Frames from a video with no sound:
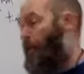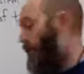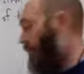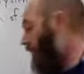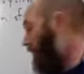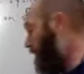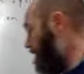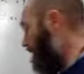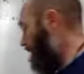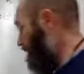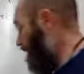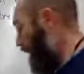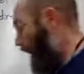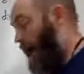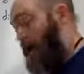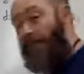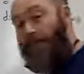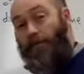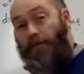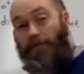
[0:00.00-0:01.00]
If
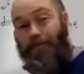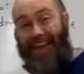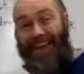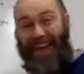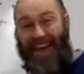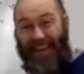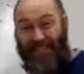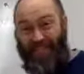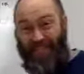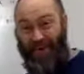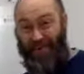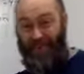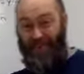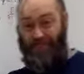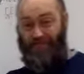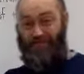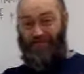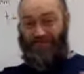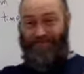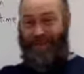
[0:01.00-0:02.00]
I
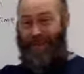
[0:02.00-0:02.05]
filmed